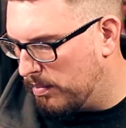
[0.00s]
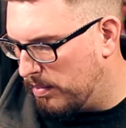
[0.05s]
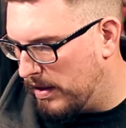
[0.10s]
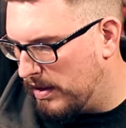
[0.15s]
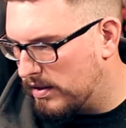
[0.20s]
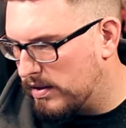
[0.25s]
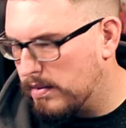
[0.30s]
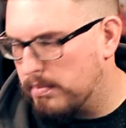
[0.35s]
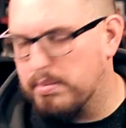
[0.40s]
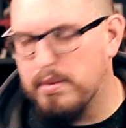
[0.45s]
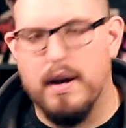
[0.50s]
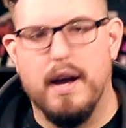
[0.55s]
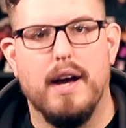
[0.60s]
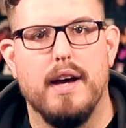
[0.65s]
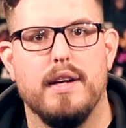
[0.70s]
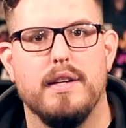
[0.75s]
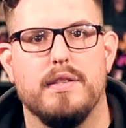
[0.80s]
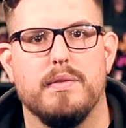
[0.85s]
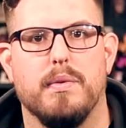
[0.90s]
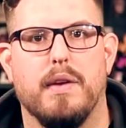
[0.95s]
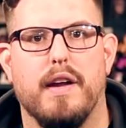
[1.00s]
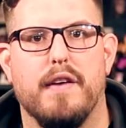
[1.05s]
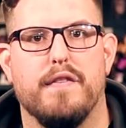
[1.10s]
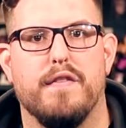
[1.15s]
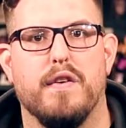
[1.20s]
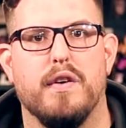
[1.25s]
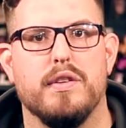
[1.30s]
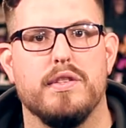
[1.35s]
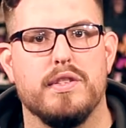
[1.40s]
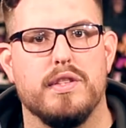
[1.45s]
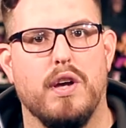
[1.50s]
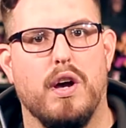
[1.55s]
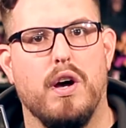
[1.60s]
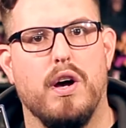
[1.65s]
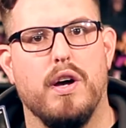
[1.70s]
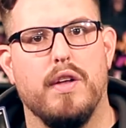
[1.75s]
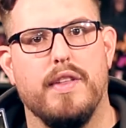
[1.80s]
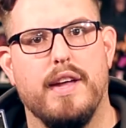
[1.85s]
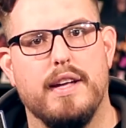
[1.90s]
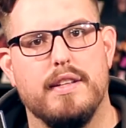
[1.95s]
bit surprised when I first
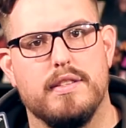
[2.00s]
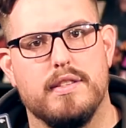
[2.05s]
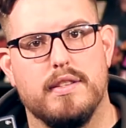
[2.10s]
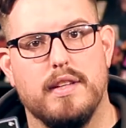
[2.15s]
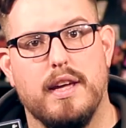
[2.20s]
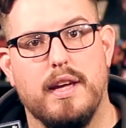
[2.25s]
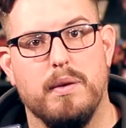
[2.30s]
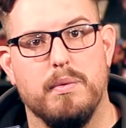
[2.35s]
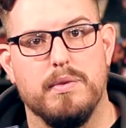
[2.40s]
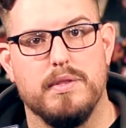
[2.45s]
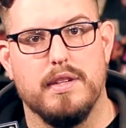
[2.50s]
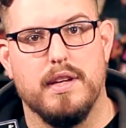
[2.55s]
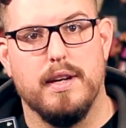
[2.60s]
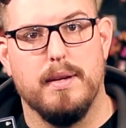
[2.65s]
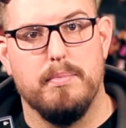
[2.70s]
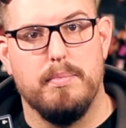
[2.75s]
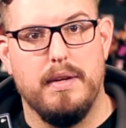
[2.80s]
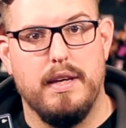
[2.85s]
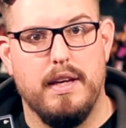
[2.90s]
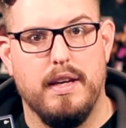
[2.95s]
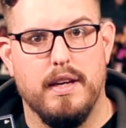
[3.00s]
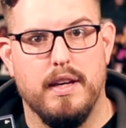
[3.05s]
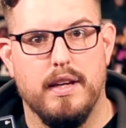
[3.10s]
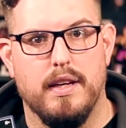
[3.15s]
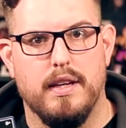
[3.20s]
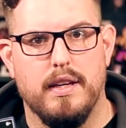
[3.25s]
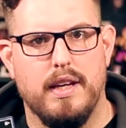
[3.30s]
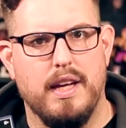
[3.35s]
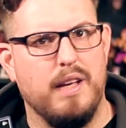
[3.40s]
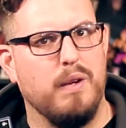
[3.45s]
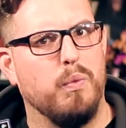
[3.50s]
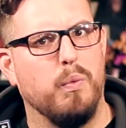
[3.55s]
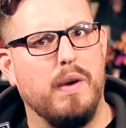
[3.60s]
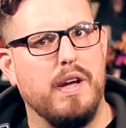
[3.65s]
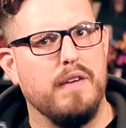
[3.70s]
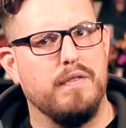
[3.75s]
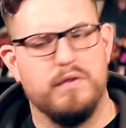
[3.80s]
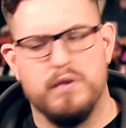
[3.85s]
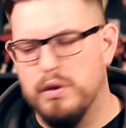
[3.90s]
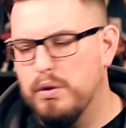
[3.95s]
saw that Sting was gonna be in
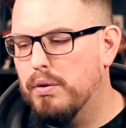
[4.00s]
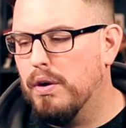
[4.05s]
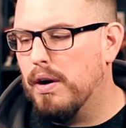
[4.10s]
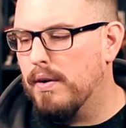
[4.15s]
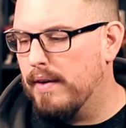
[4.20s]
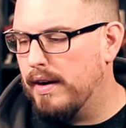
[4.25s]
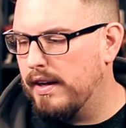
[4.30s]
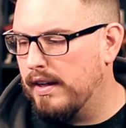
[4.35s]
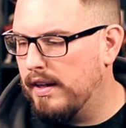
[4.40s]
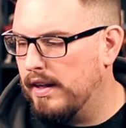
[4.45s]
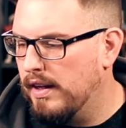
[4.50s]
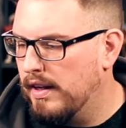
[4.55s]
Wave 2 already.